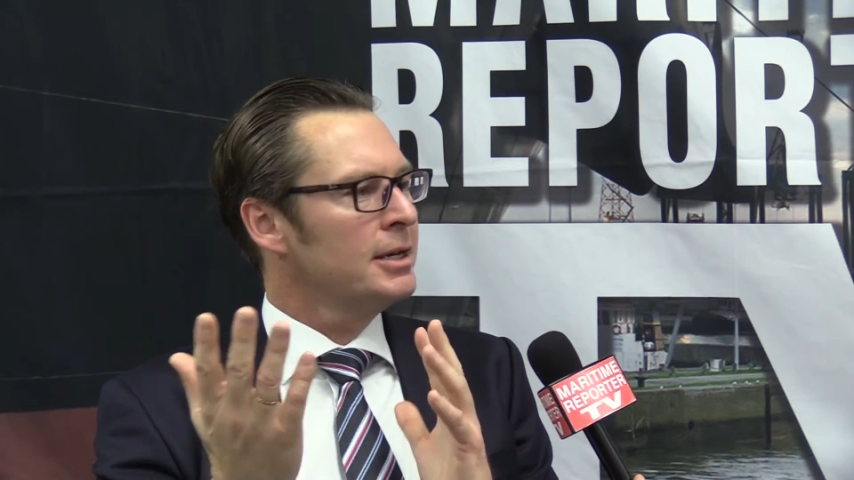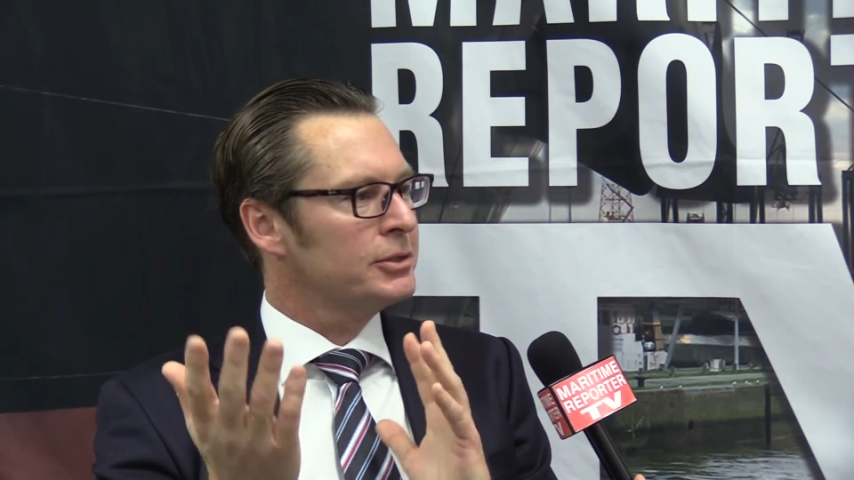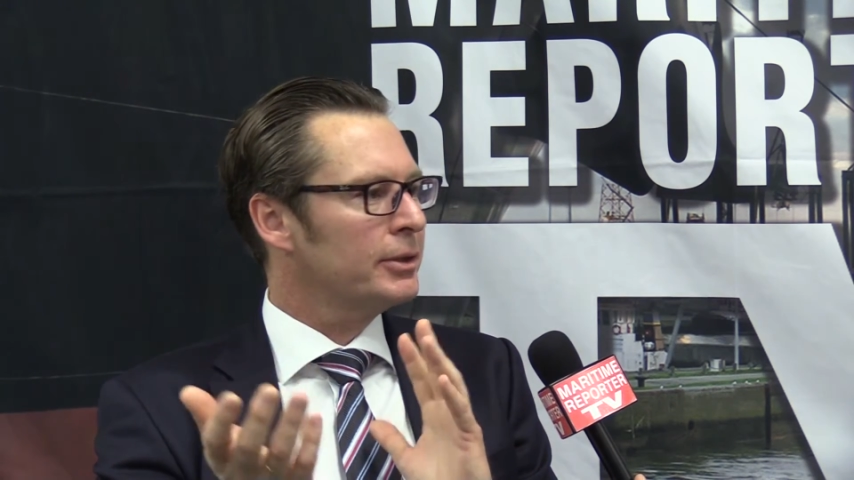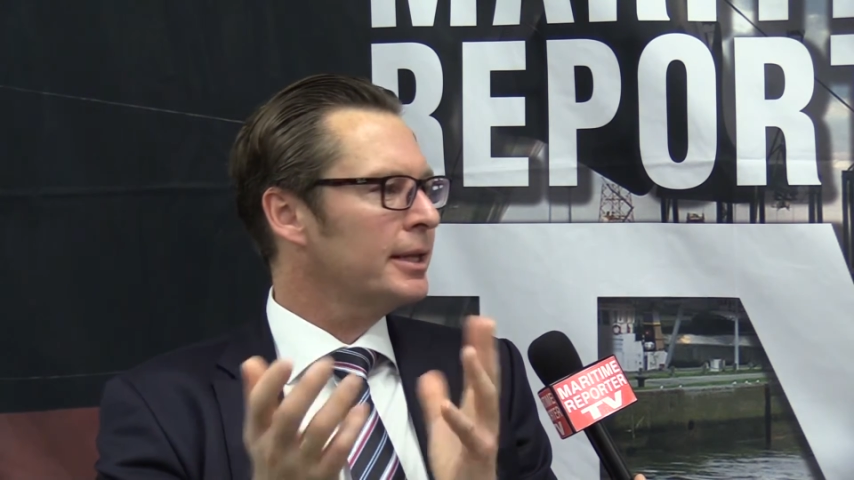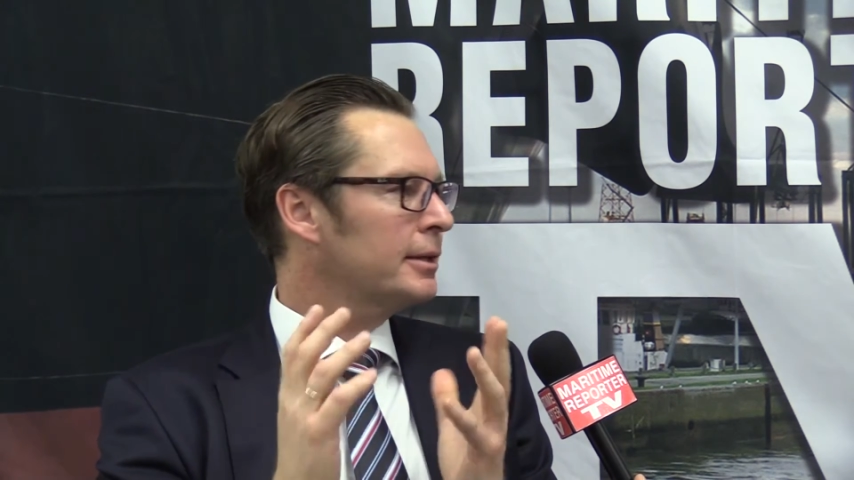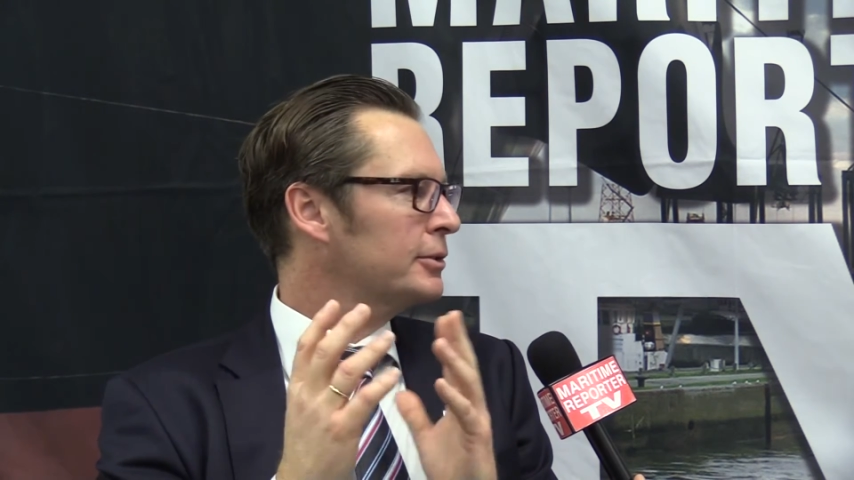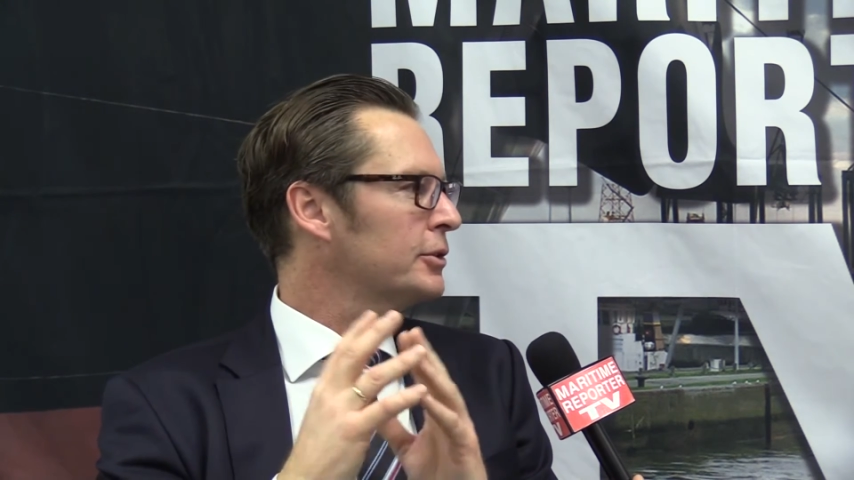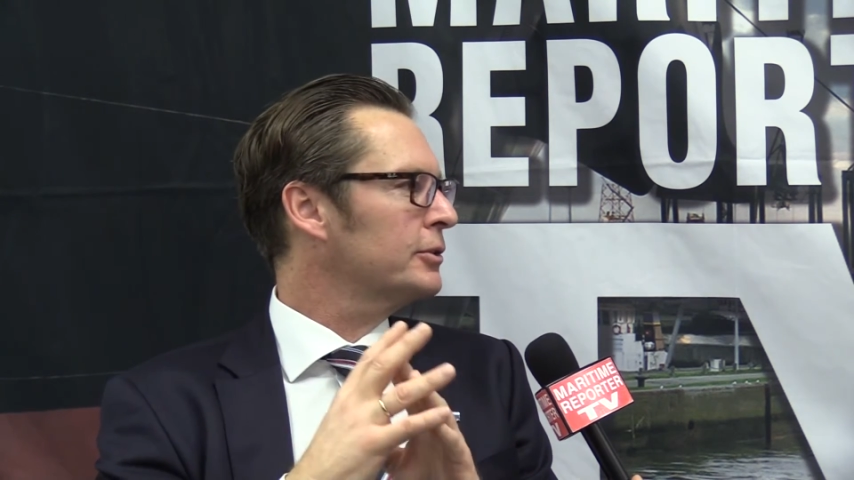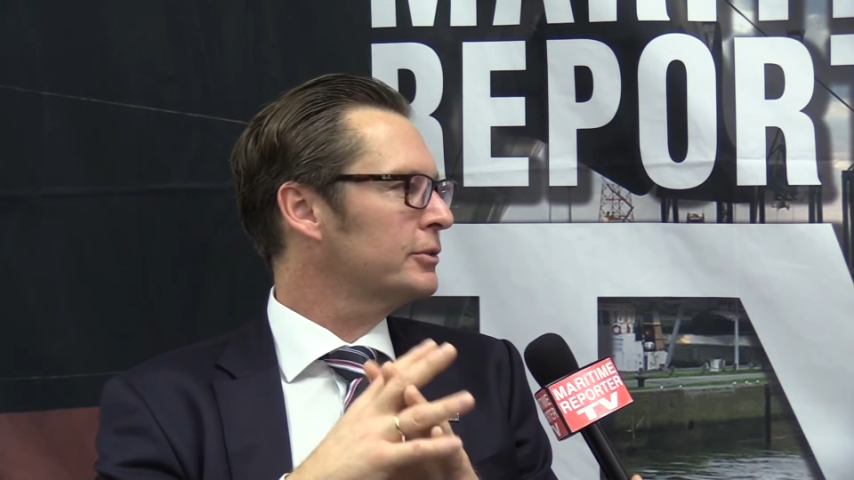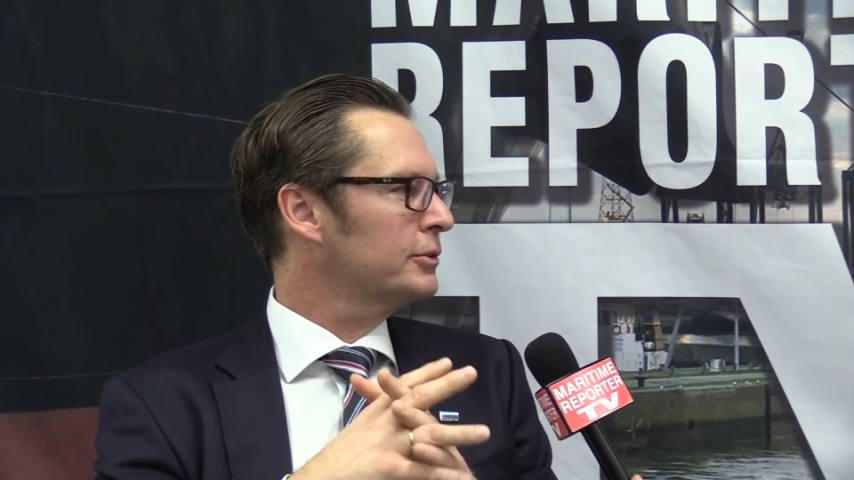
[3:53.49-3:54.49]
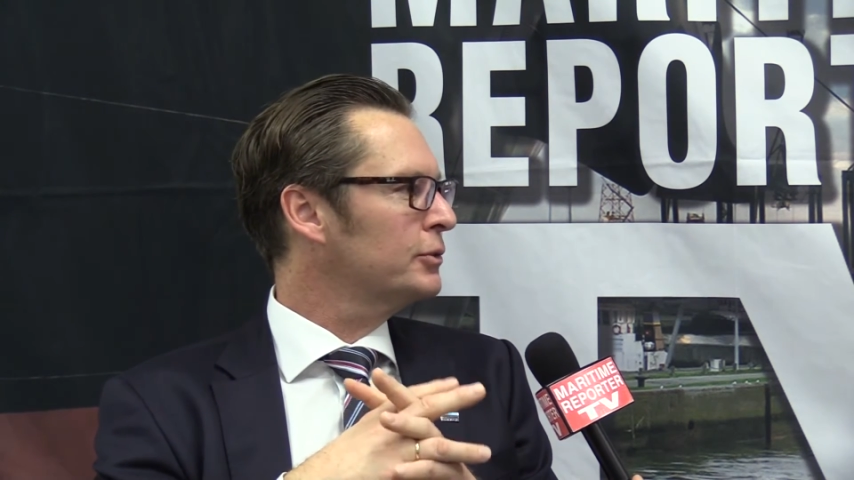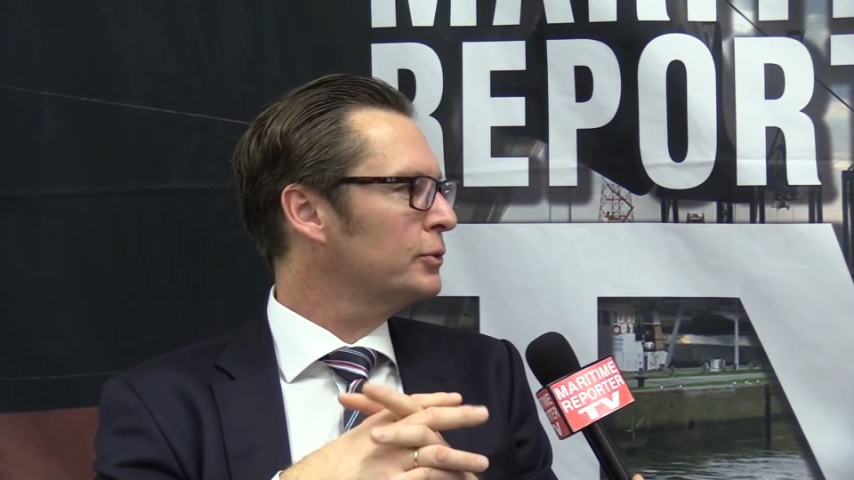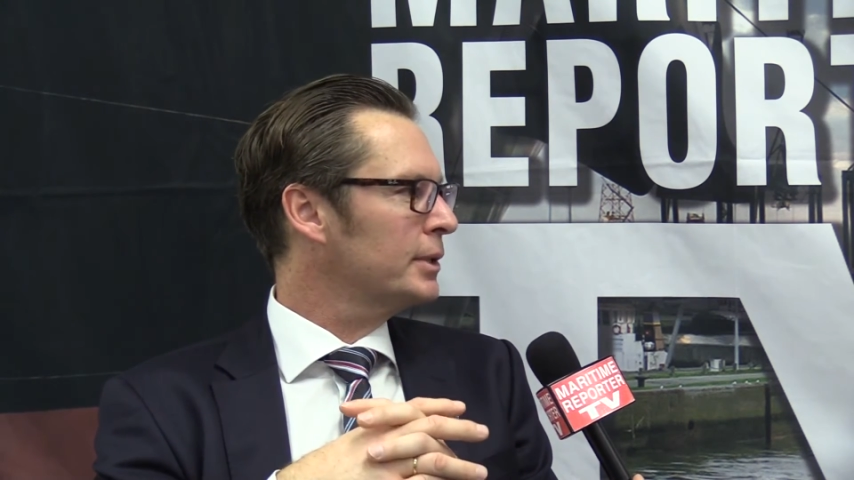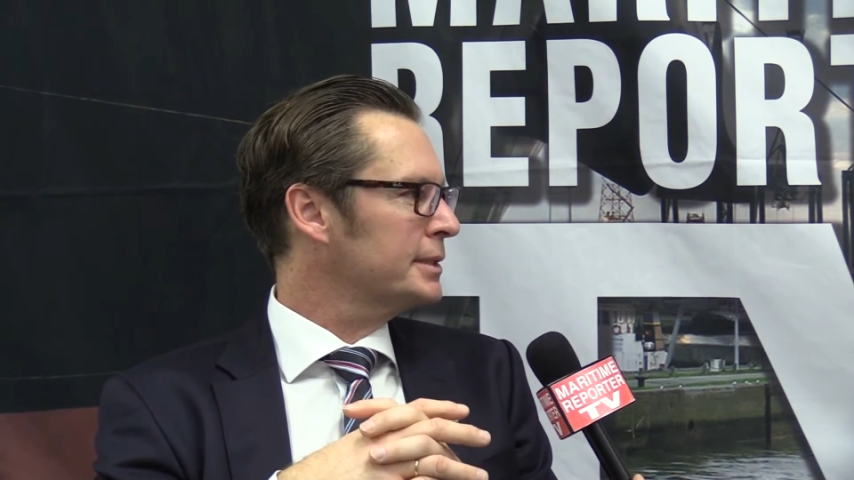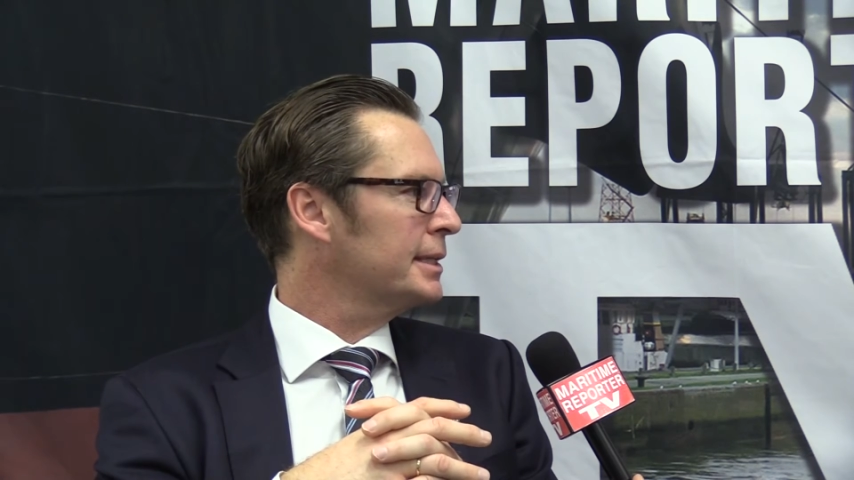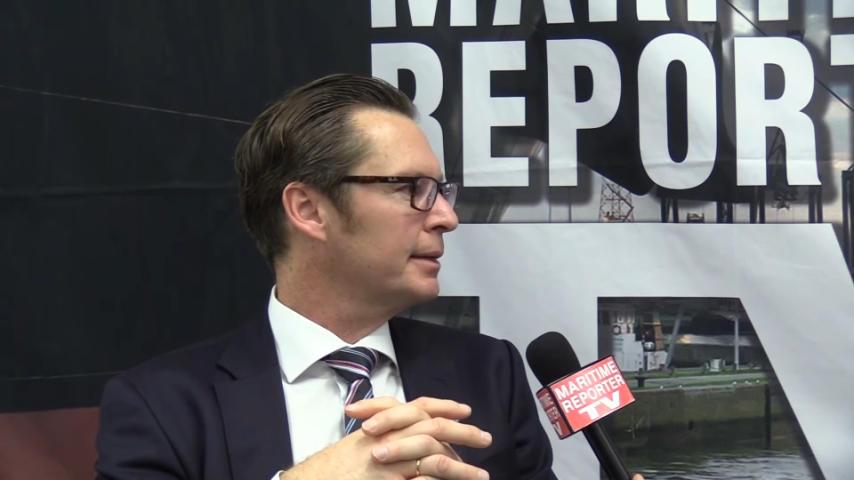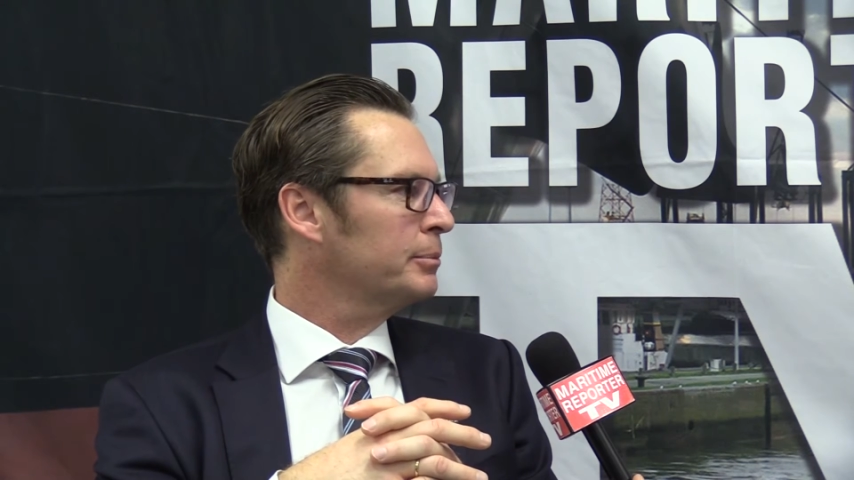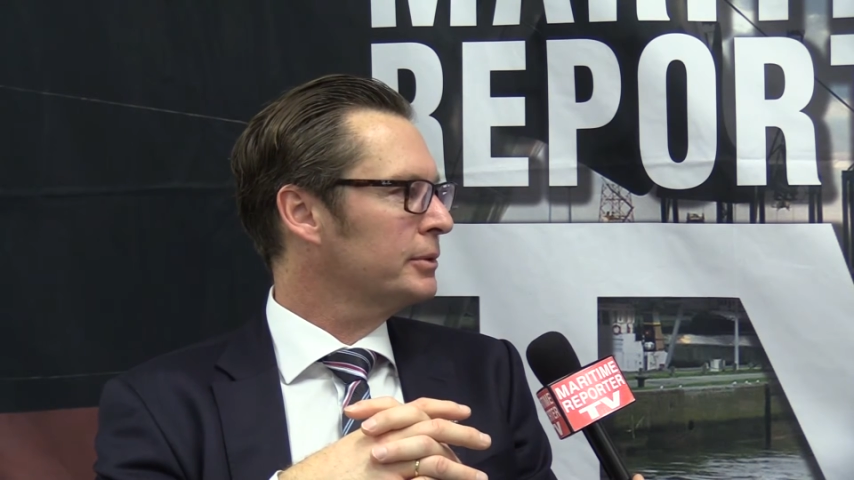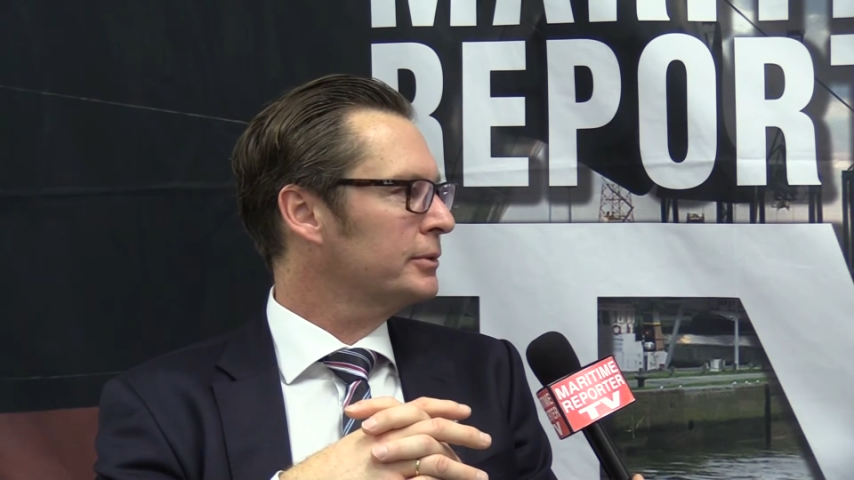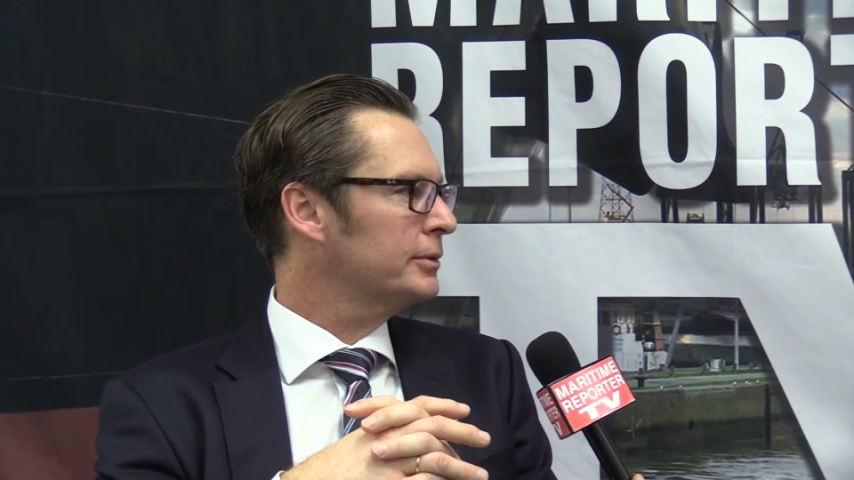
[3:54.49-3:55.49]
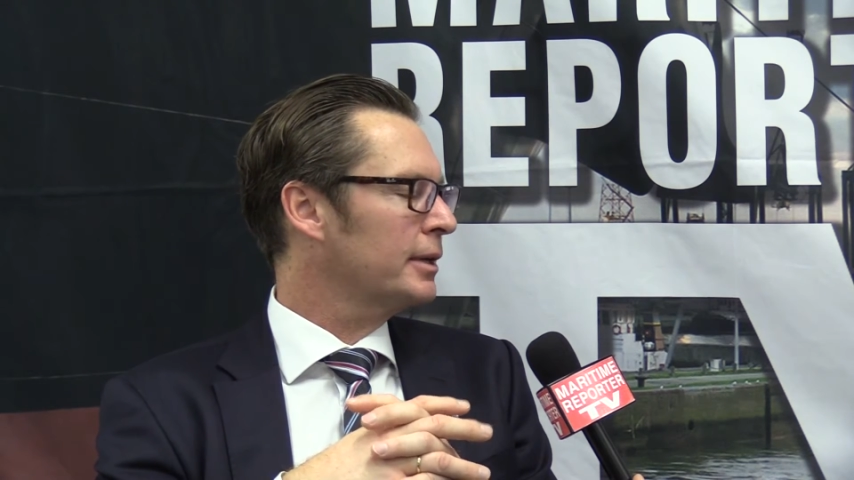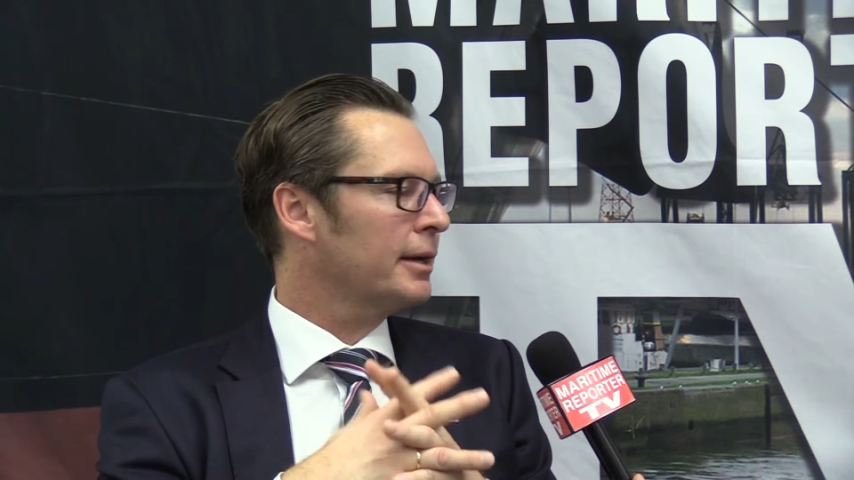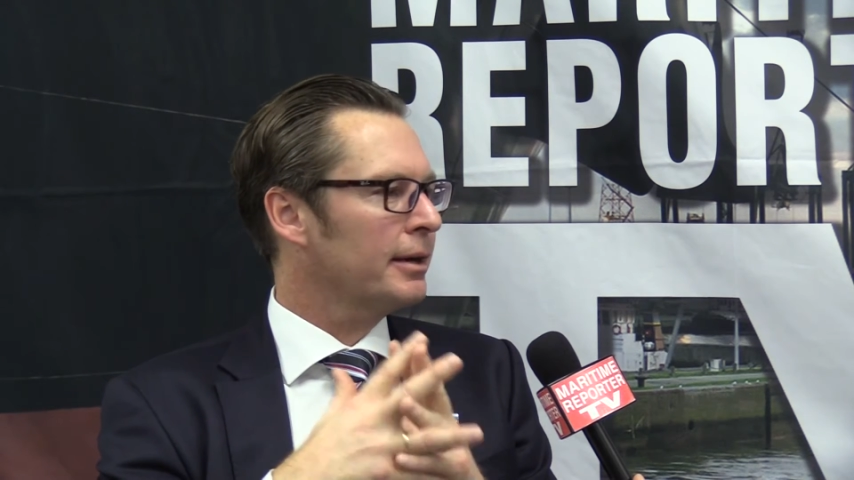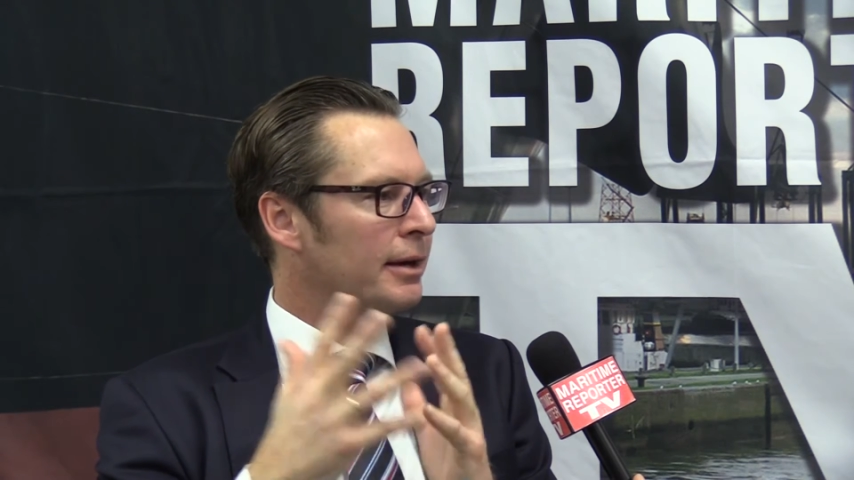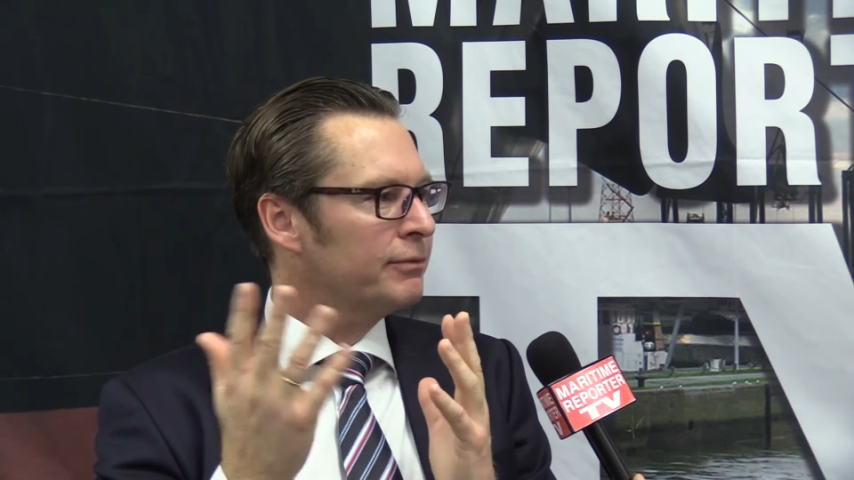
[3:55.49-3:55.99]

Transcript: So that are just two examples I,